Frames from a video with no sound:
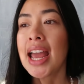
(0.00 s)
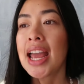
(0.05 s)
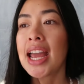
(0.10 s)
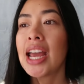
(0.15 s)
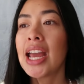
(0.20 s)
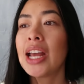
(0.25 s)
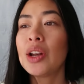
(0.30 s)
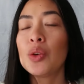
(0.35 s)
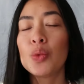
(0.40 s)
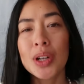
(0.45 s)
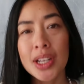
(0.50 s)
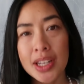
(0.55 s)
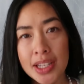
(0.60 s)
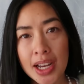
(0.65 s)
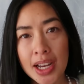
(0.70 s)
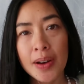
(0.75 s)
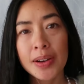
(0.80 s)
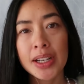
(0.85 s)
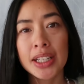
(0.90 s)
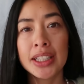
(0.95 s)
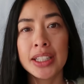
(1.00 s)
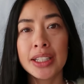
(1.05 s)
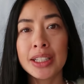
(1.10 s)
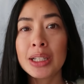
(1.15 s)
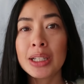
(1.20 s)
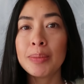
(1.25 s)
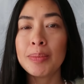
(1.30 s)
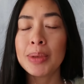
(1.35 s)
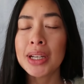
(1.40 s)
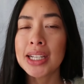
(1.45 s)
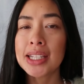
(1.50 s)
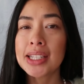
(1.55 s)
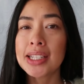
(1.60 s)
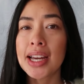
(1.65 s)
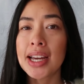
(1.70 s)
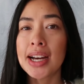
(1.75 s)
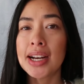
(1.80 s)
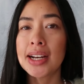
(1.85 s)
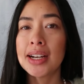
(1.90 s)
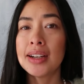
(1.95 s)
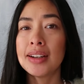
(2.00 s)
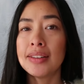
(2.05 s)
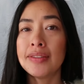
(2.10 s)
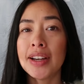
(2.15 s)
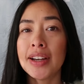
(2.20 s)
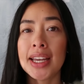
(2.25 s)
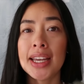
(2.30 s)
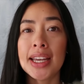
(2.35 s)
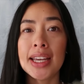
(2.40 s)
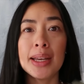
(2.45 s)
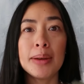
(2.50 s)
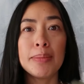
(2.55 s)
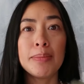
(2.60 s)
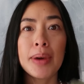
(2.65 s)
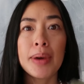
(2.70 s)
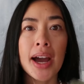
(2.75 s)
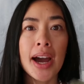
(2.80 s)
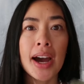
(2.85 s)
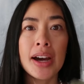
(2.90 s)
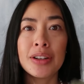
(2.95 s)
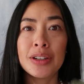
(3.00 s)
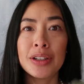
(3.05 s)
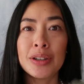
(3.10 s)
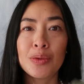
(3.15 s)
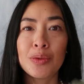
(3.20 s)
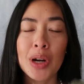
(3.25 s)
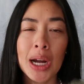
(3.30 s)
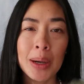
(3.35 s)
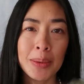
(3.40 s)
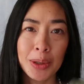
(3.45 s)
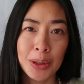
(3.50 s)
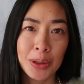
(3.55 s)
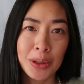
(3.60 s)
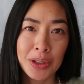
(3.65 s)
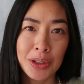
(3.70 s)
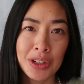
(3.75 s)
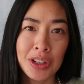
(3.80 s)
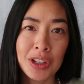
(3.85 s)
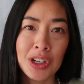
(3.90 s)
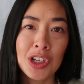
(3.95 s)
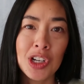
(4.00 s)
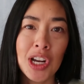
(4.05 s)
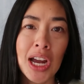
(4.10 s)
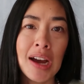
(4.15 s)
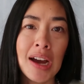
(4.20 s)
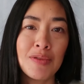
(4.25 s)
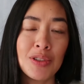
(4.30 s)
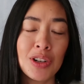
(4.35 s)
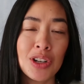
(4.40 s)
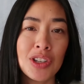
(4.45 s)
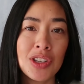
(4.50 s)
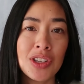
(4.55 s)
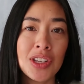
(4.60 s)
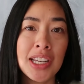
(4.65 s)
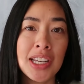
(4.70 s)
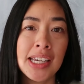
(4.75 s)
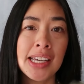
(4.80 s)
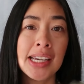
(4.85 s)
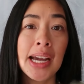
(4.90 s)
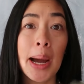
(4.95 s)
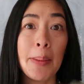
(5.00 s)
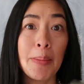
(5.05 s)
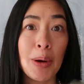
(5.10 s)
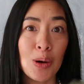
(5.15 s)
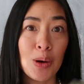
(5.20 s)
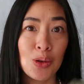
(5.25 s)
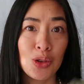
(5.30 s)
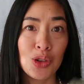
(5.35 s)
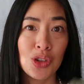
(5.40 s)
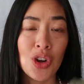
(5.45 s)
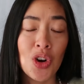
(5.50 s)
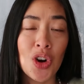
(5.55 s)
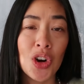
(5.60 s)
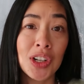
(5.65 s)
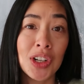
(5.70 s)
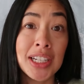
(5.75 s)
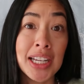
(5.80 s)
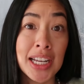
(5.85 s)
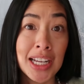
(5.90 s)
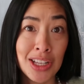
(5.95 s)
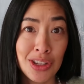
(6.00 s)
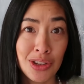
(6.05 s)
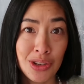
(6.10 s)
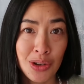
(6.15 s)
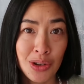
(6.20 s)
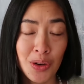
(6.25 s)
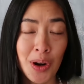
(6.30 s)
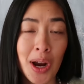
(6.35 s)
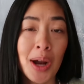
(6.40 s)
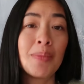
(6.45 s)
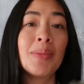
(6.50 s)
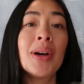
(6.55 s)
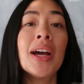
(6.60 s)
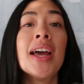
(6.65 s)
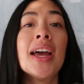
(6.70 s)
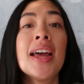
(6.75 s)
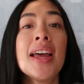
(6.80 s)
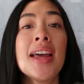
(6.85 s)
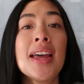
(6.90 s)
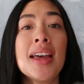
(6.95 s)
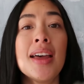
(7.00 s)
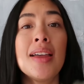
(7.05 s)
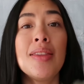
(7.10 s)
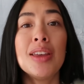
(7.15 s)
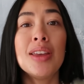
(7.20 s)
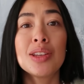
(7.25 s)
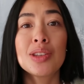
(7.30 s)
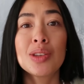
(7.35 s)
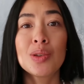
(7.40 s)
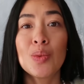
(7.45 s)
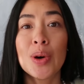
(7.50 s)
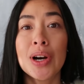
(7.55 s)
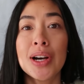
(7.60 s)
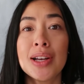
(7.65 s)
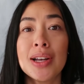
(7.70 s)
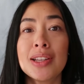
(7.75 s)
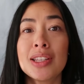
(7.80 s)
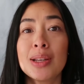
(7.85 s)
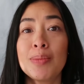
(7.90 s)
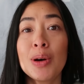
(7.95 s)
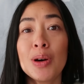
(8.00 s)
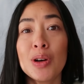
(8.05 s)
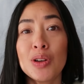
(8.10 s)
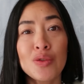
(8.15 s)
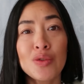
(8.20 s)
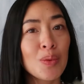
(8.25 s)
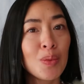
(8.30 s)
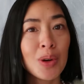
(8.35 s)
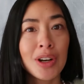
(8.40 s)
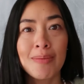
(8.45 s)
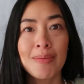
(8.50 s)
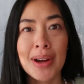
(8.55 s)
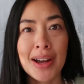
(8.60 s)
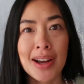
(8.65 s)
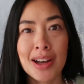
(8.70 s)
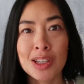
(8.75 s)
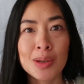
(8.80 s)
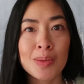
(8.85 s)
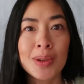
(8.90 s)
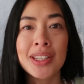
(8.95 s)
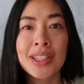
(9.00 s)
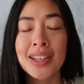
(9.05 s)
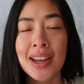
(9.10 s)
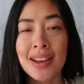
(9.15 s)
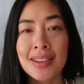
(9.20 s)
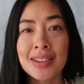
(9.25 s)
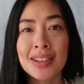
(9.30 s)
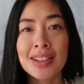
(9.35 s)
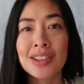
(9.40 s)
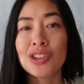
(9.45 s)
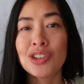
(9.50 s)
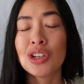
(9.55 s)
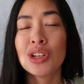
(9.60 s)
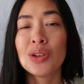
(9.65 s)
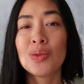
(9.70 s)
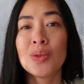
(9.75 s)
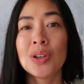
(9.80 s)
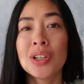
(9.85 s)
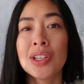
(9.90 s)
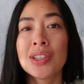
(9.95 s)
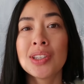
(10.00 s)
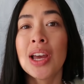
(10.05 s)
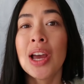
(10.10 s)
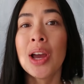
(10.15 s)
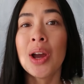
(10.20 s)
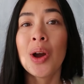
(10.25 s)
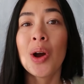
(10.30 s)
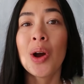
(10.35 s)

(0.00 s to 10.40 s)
and went down a little bit of a pattern rabbit hole search after seeing a post on Instagram. This was a post from one of my husband's cousins. She was